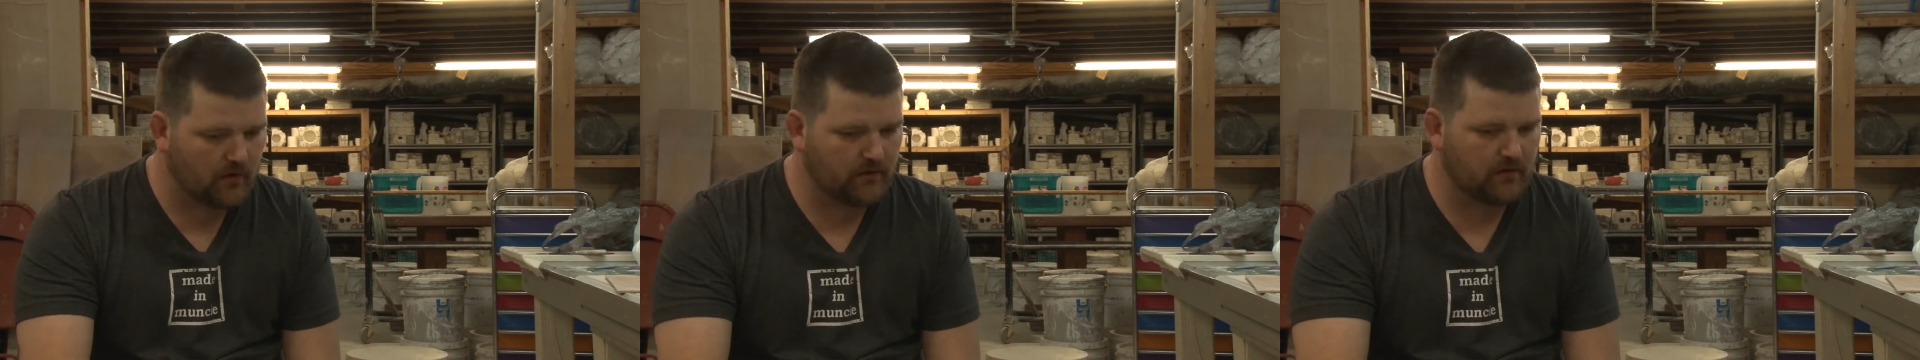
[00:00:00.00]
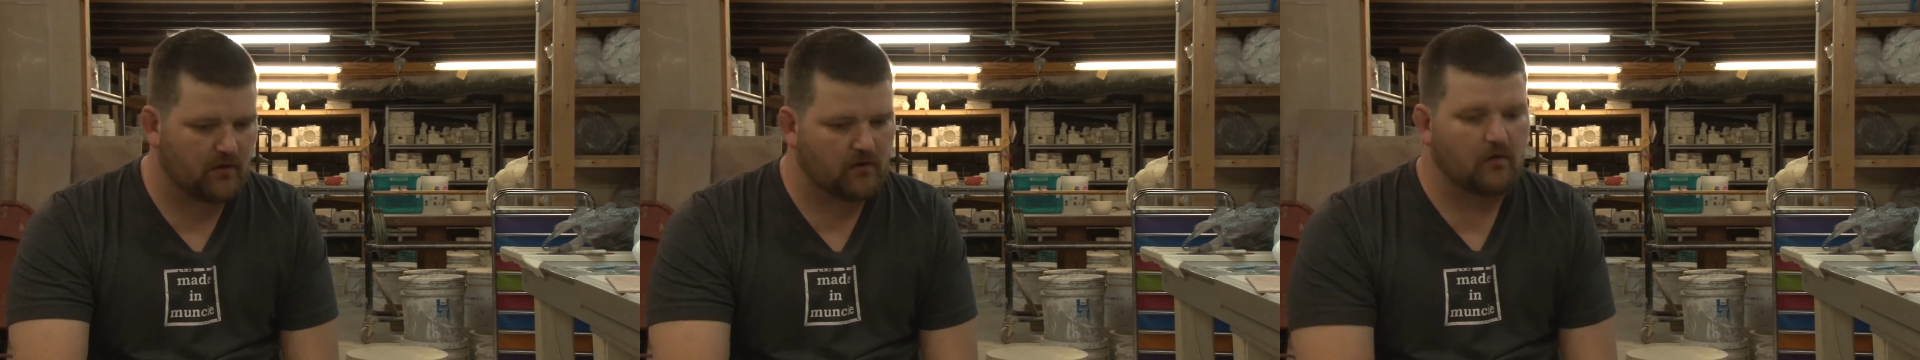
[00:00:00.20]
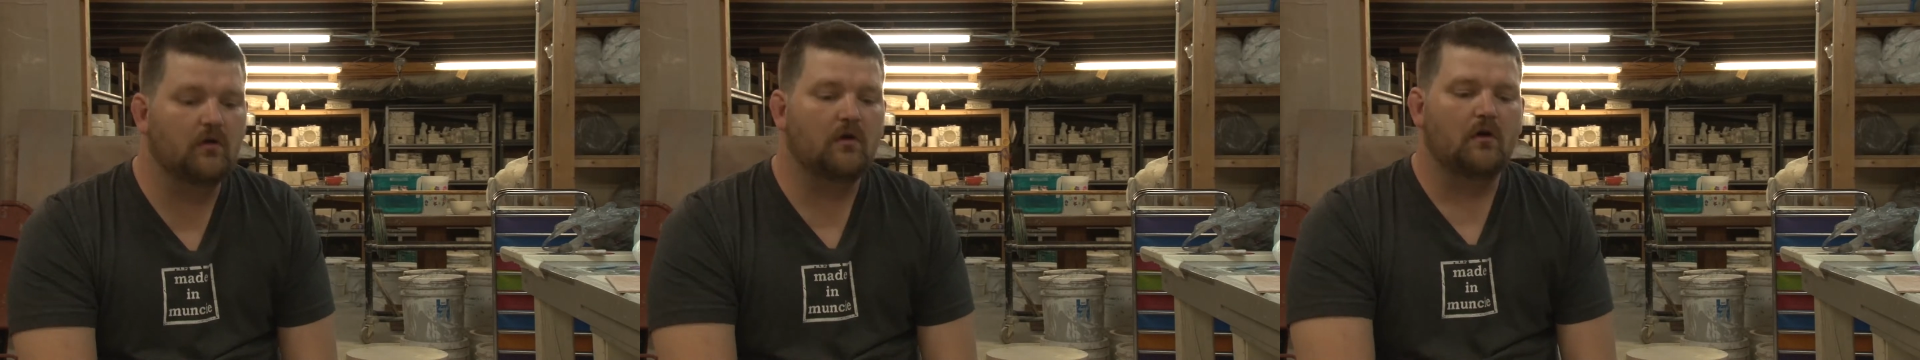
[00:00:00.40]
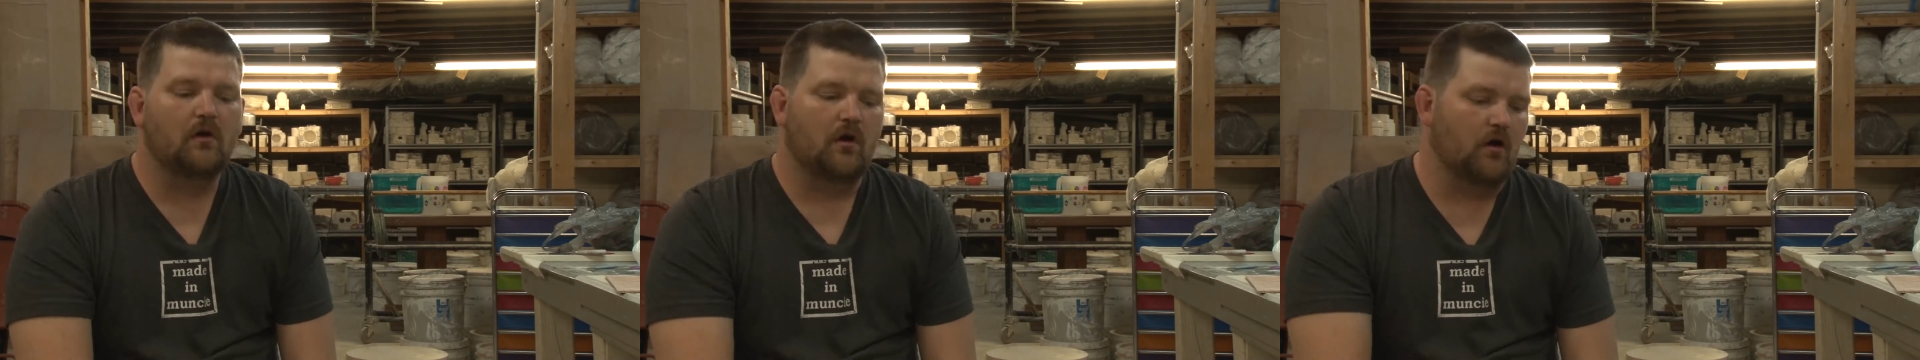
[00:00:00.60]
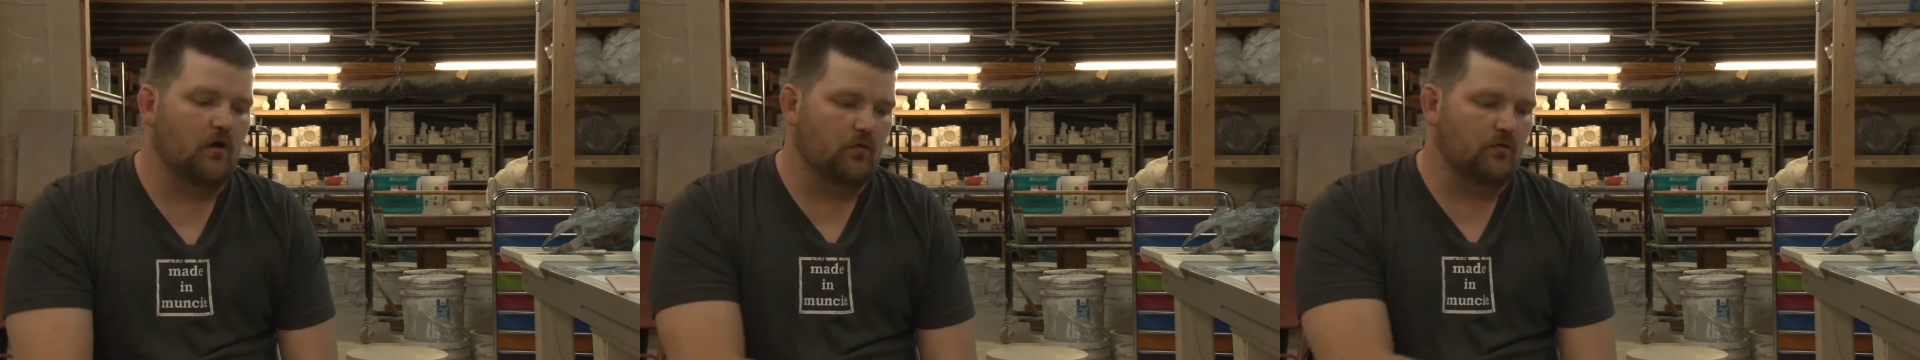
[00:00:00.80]
I thought
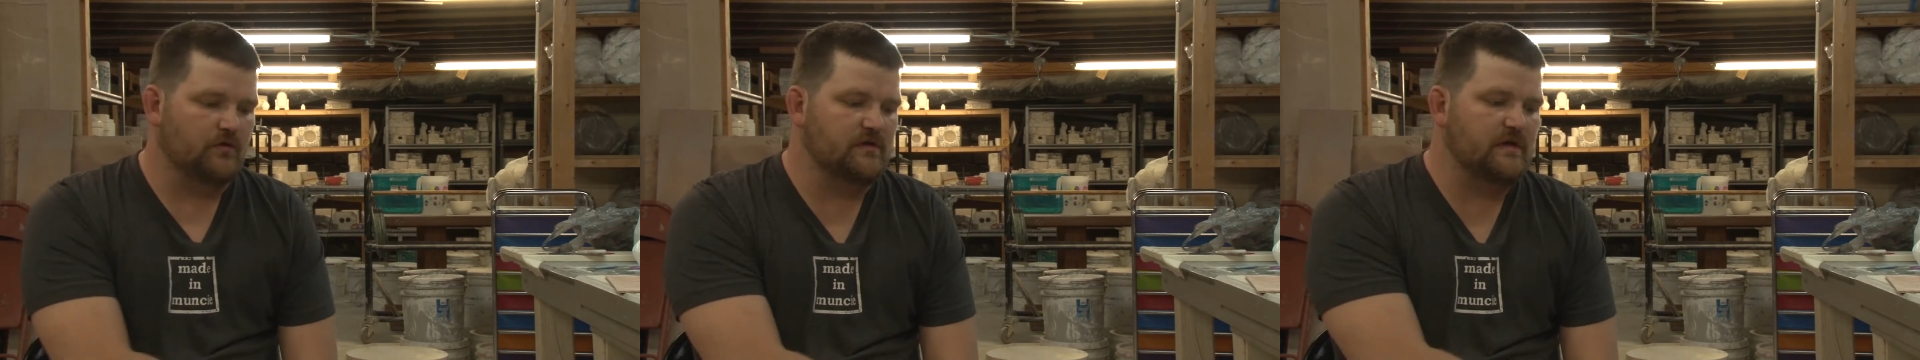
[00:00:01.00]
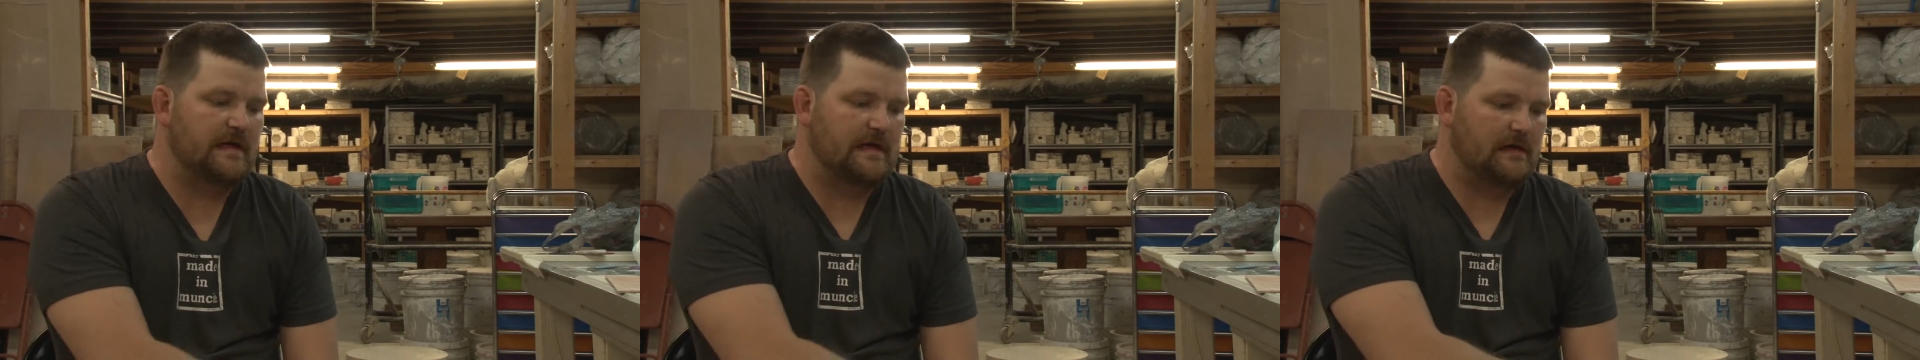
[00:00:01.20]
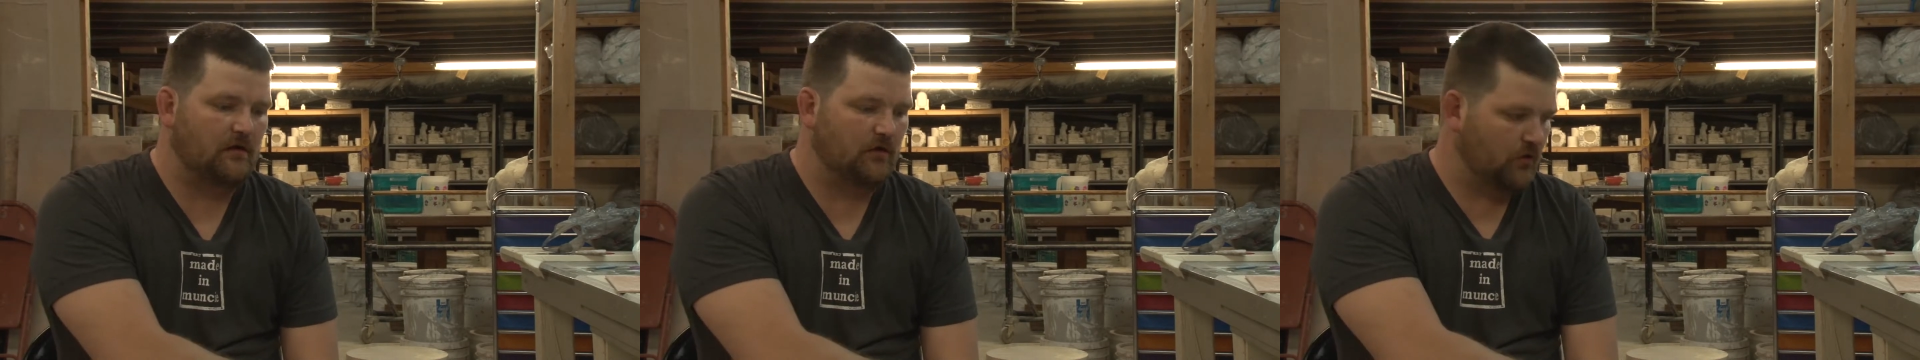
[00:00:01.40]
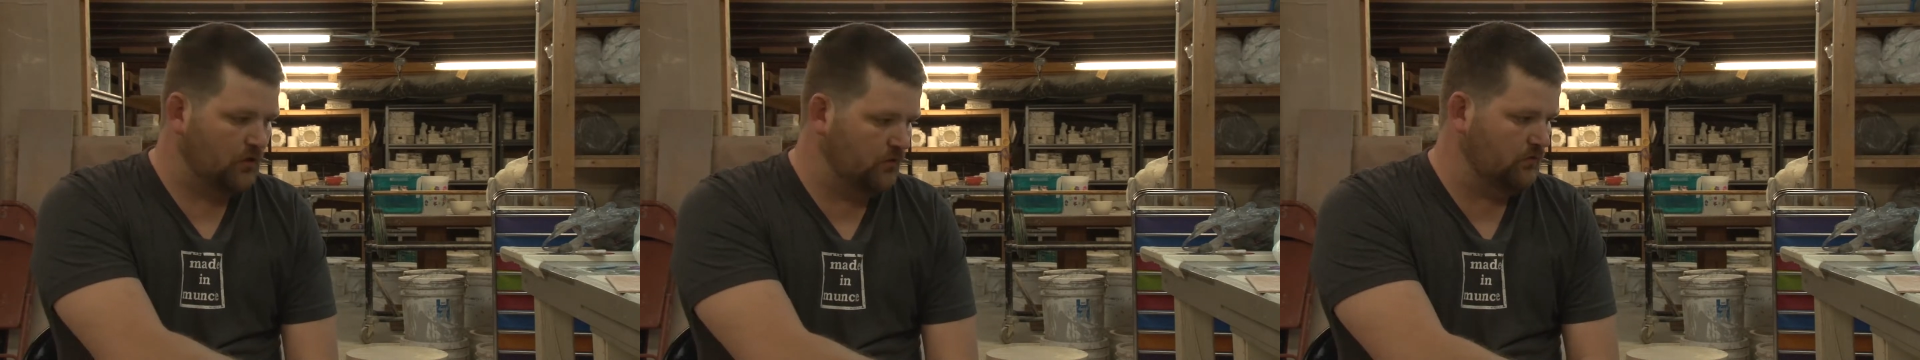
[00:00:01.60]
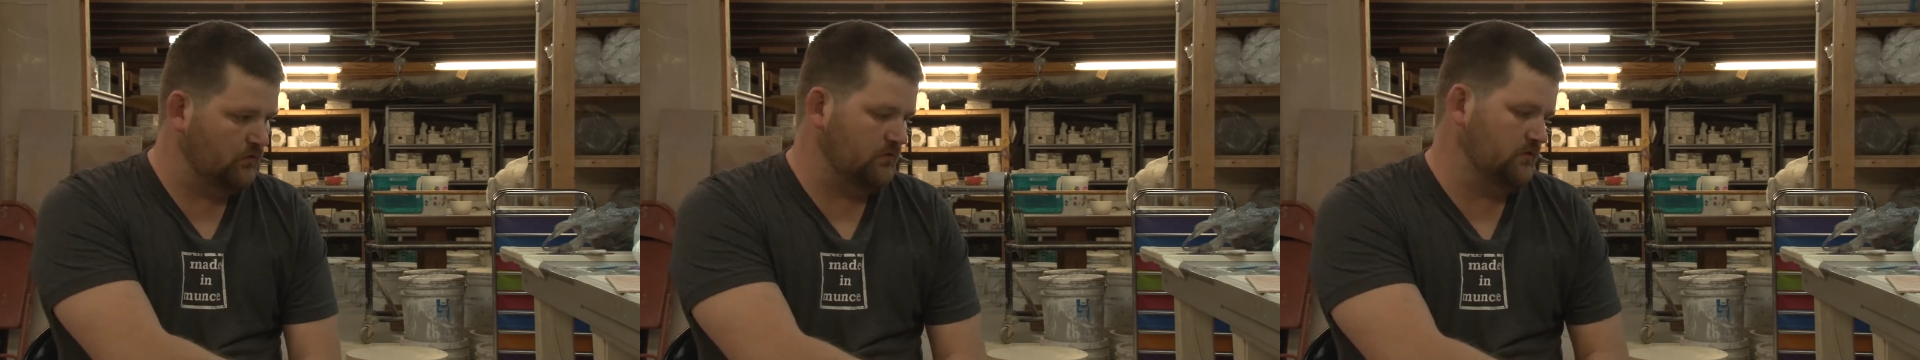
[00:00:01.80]
art was neat and
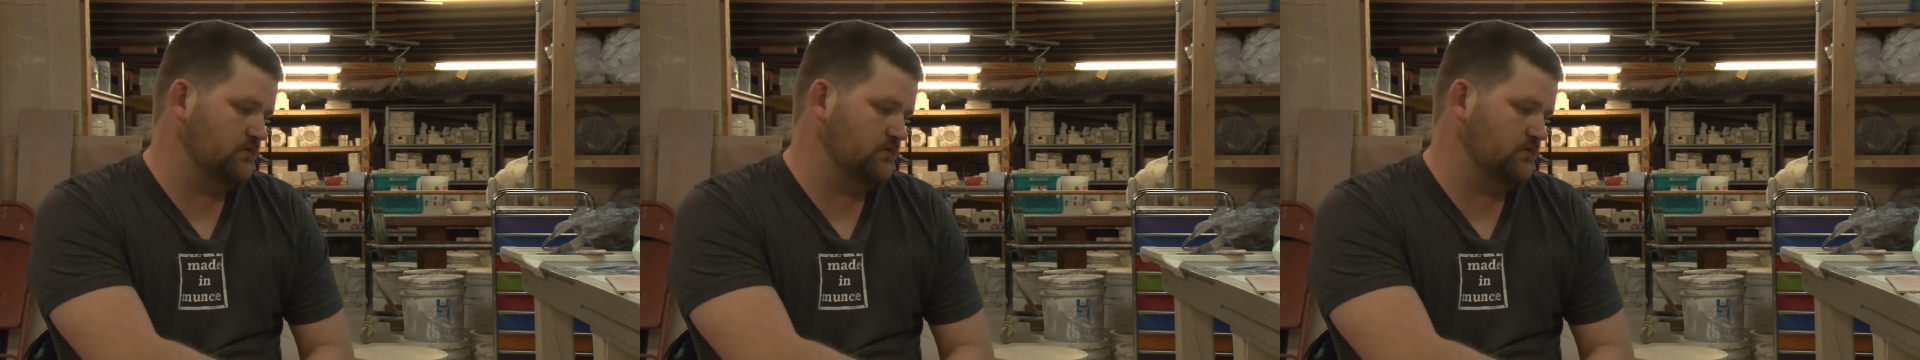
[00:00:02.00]
cool,